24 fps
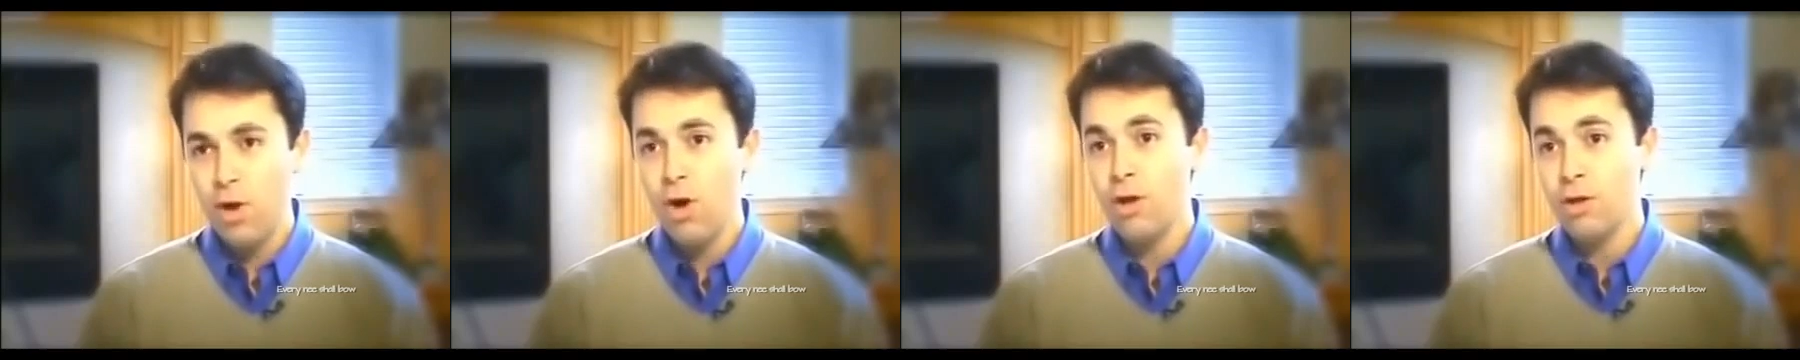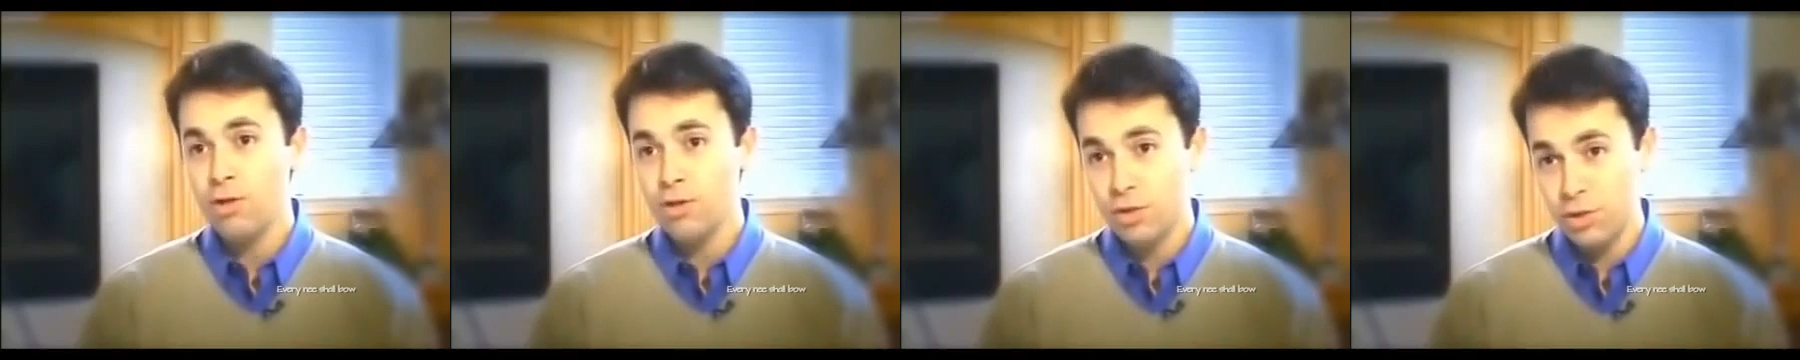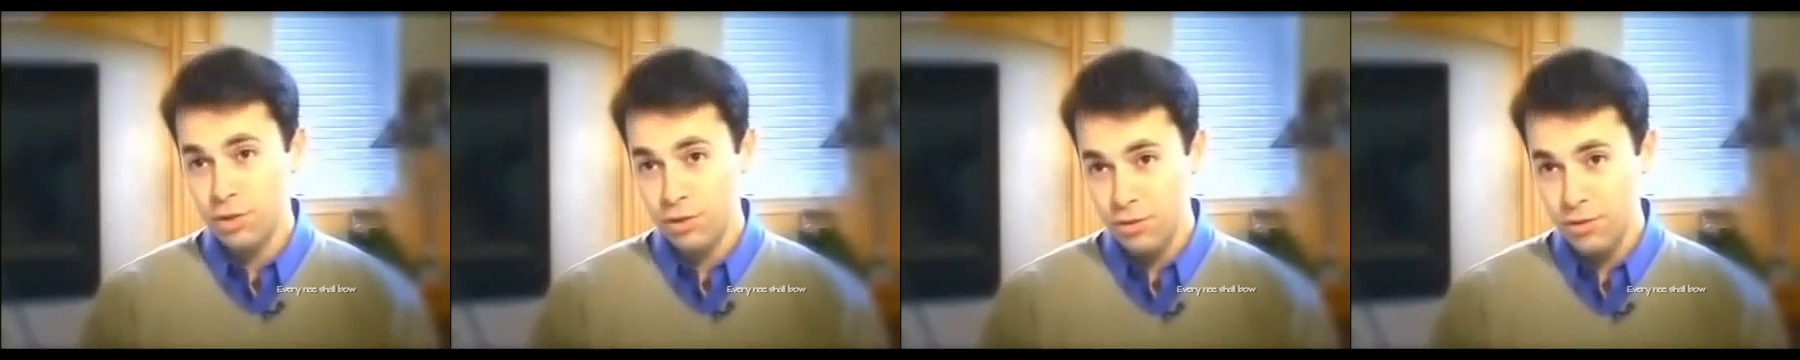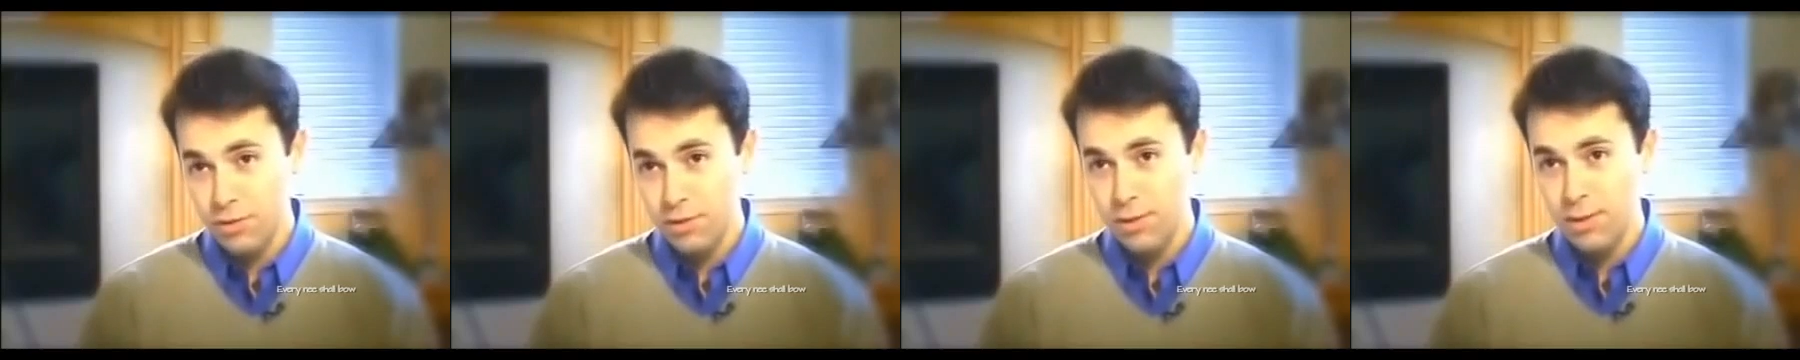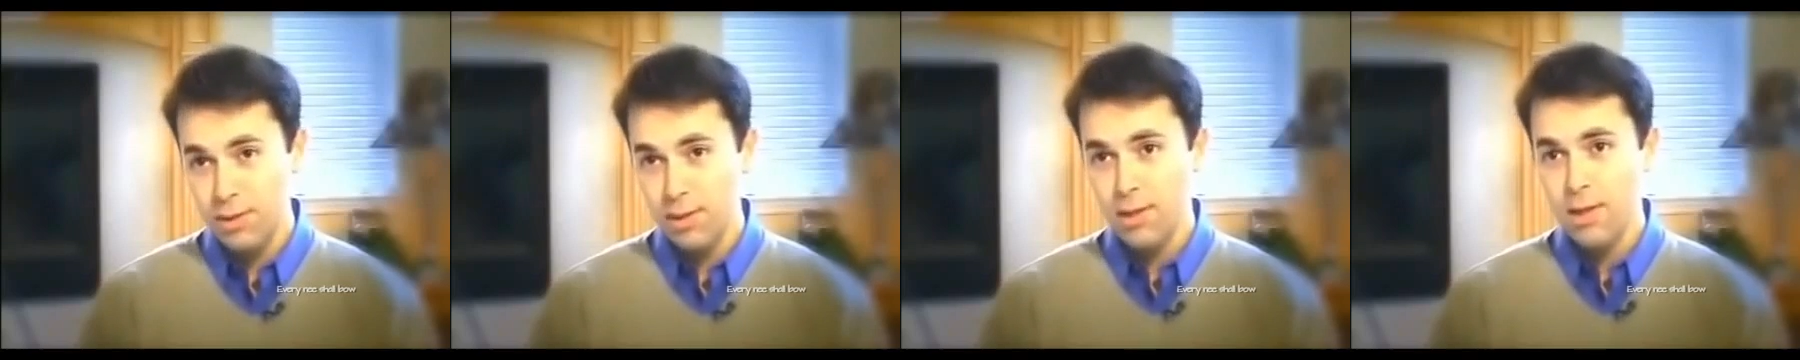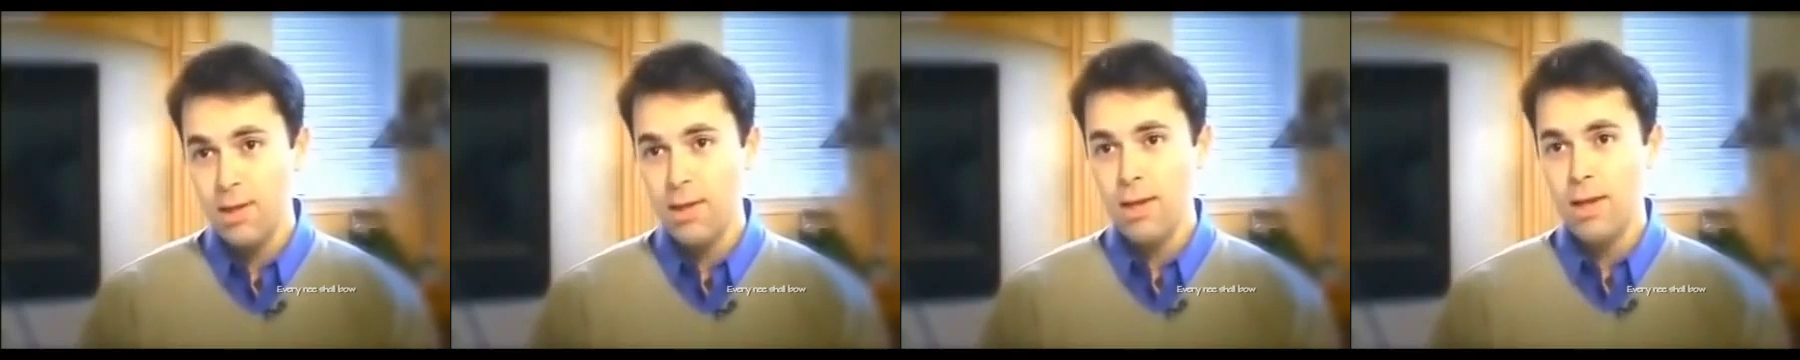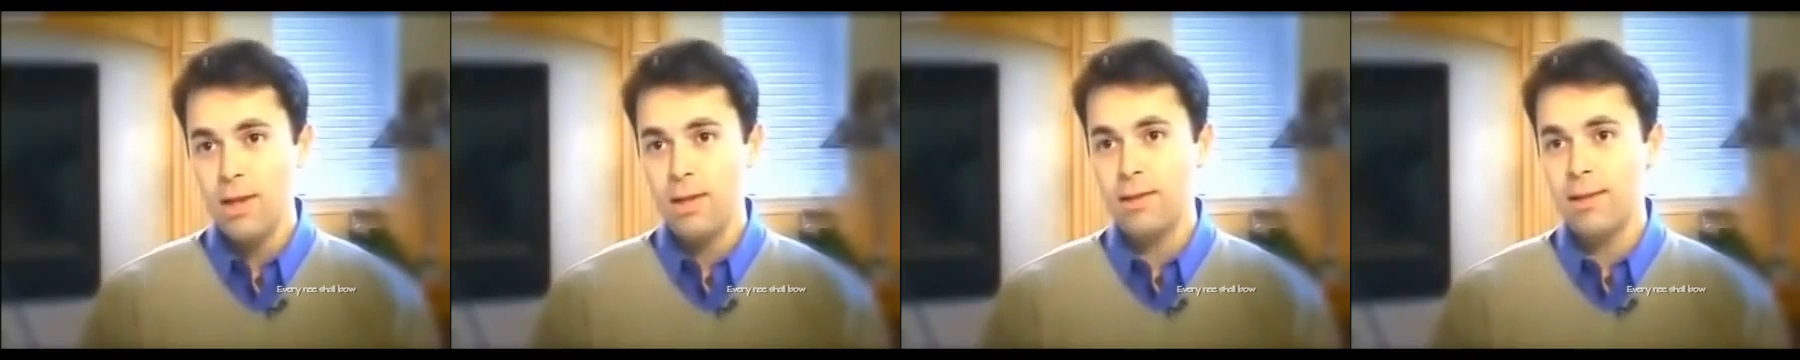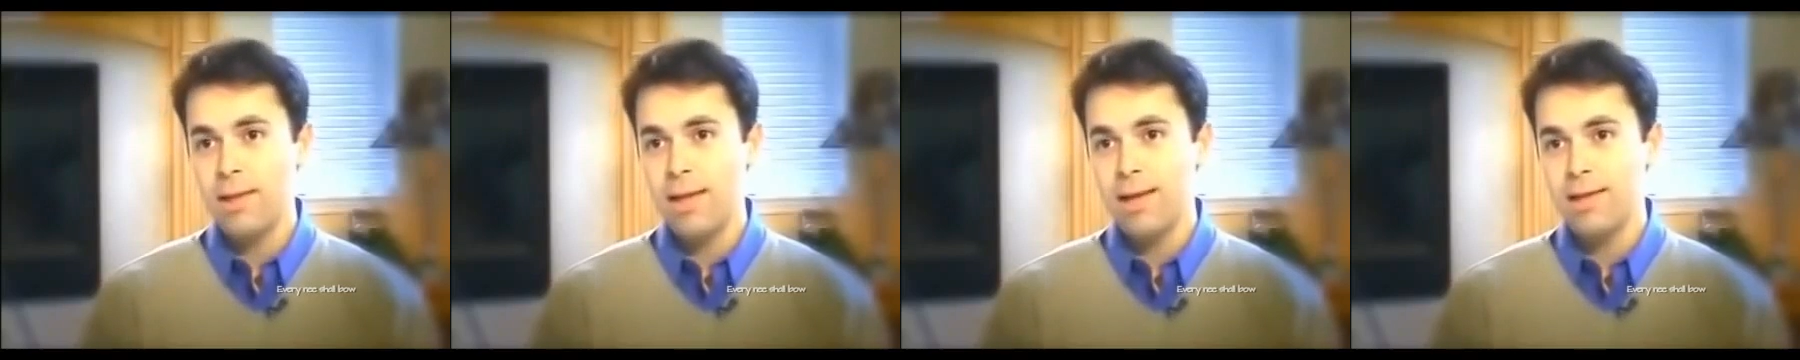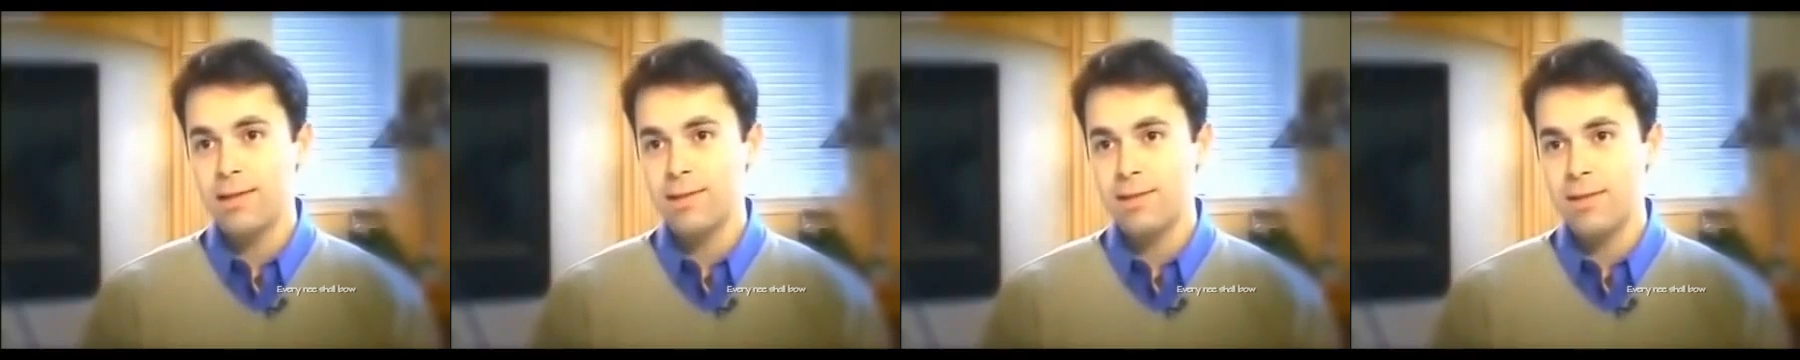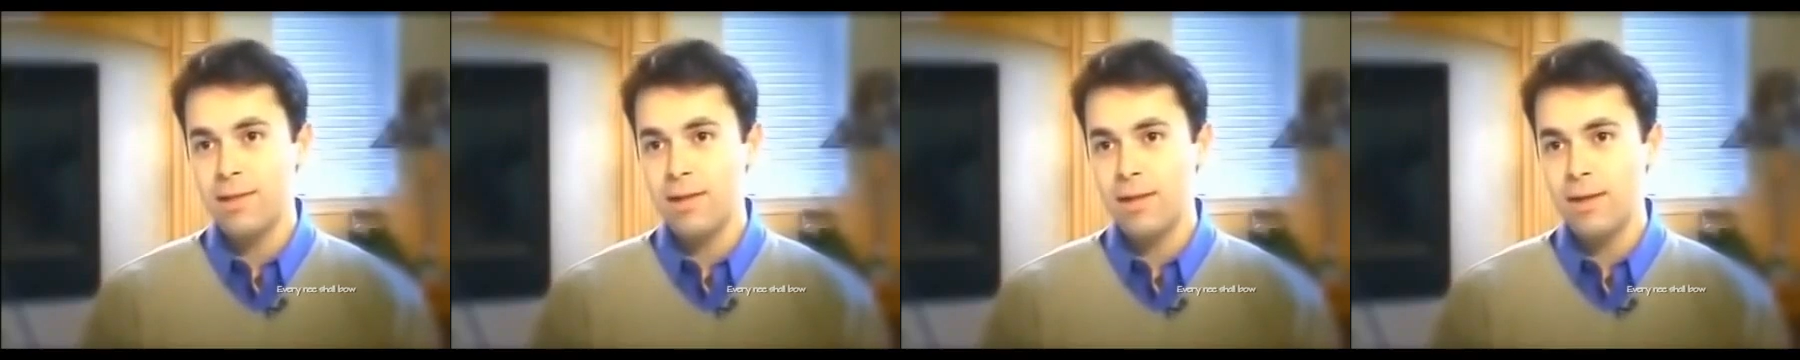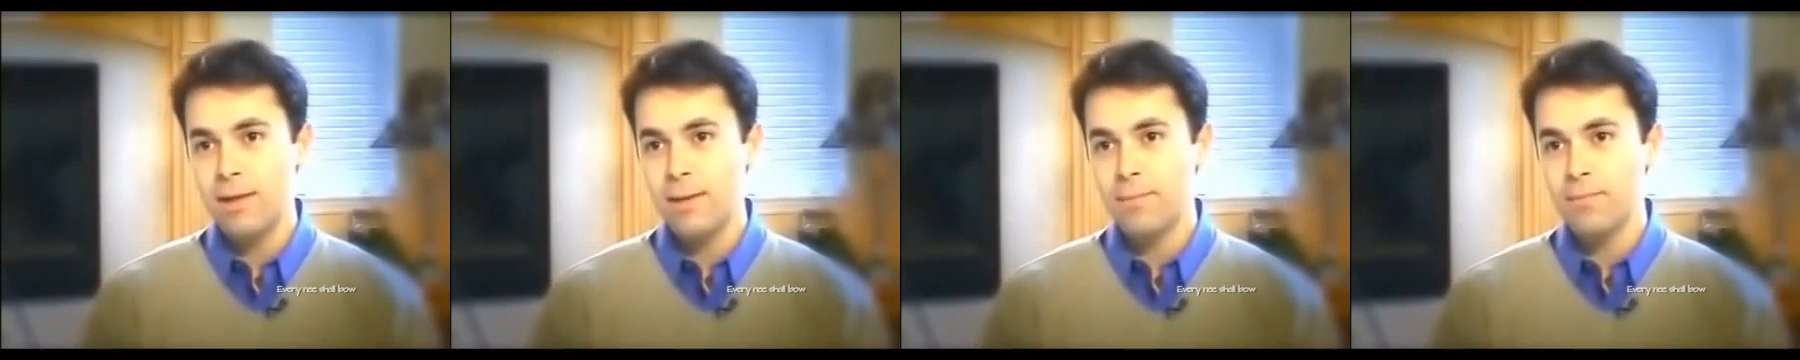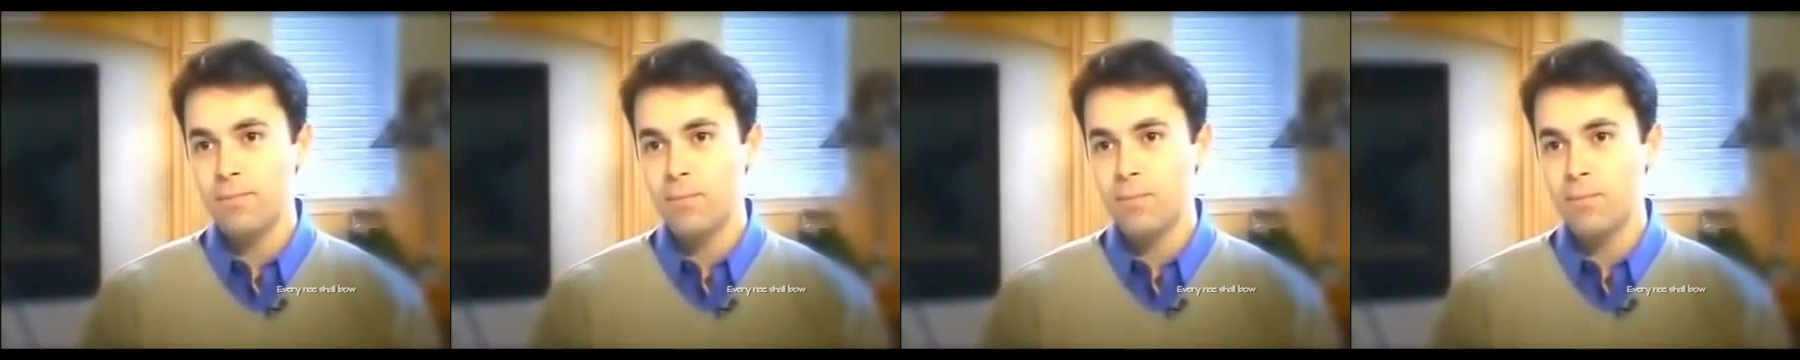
cultures that